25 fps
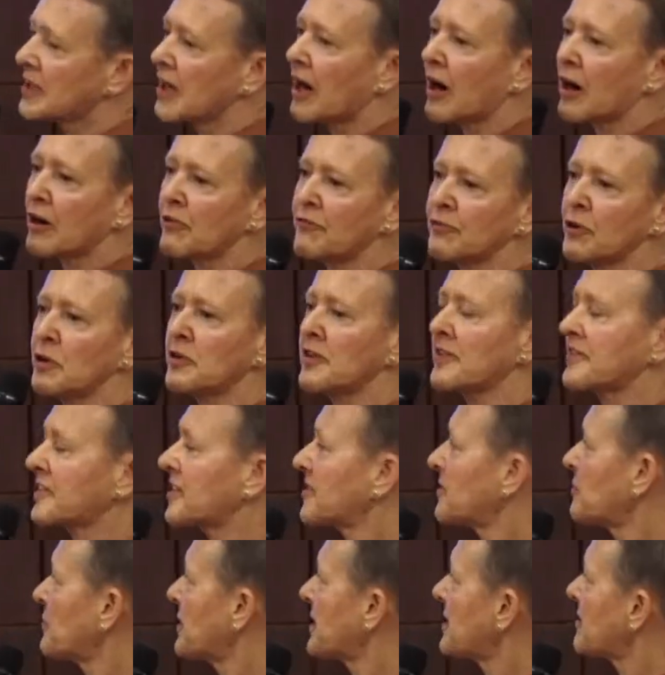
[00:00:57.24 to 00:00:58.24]
our focus
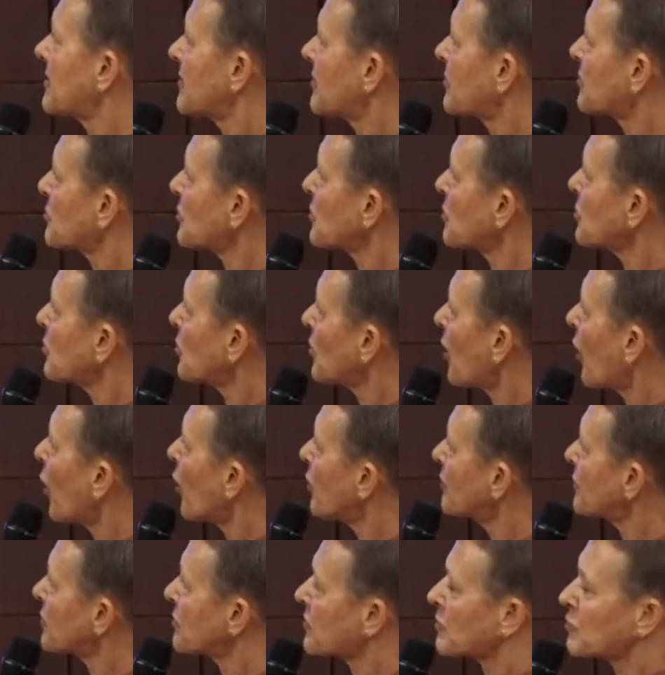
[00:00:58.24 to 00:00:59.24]
has been through
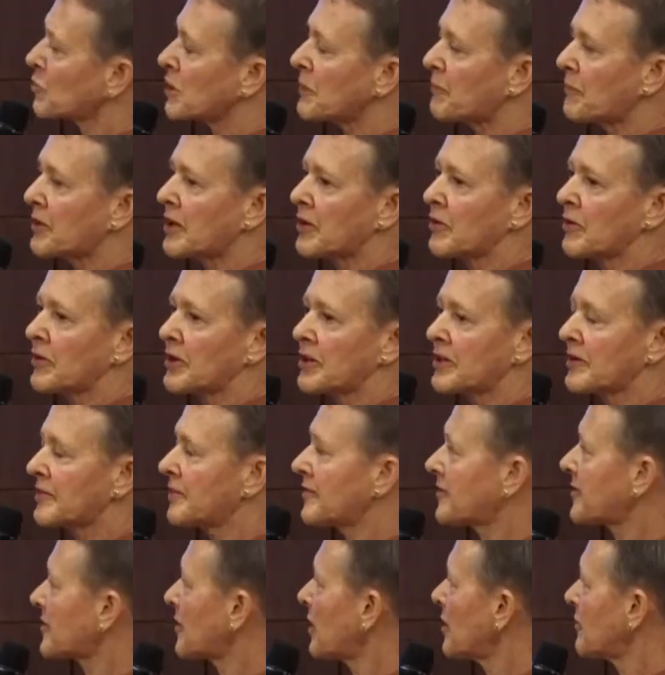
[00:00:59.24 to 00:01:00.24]
over 3
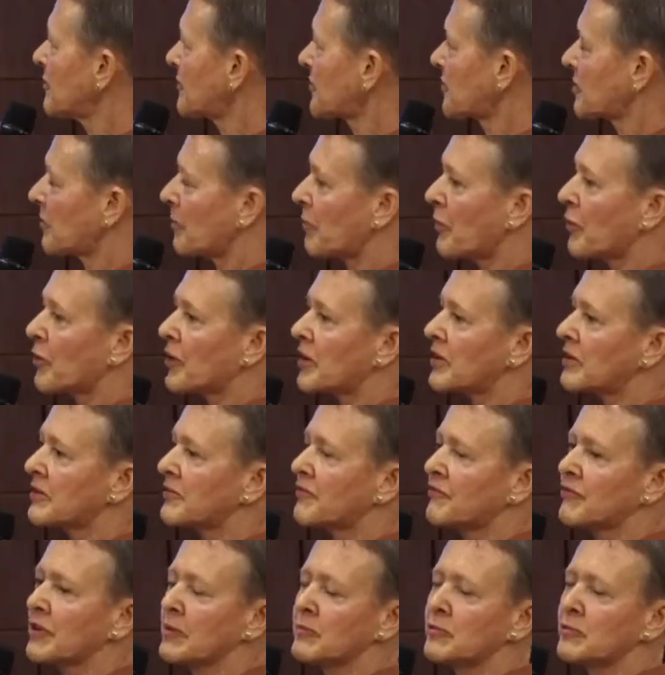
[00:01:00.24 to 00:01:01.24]
periods of support from